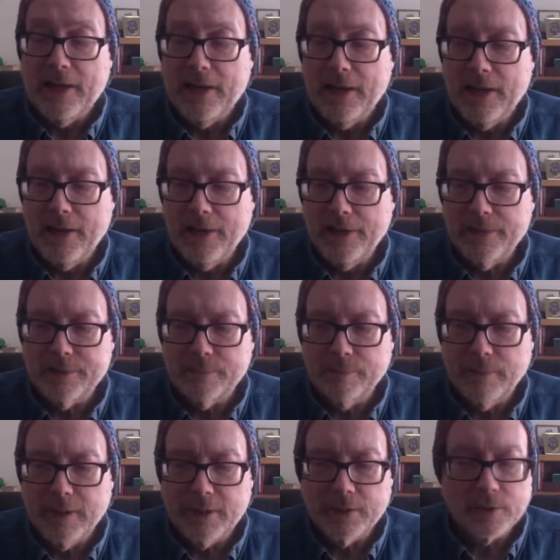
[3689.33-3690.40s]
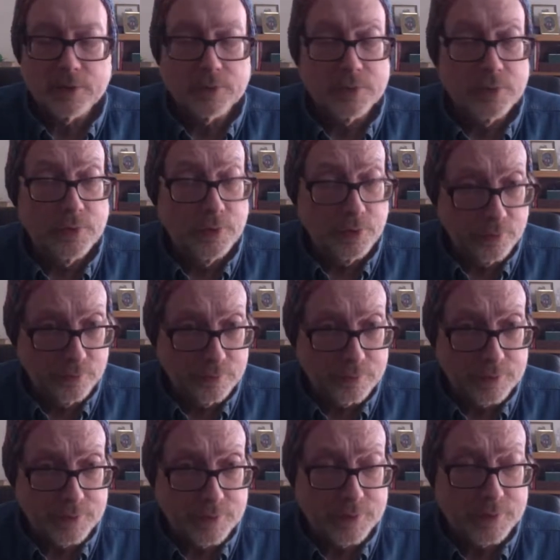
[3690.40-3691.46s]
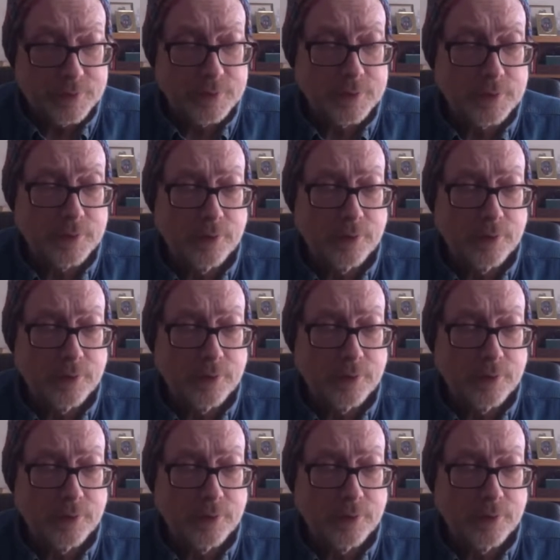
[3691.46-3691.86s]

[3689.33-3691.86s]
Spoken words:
and make notes.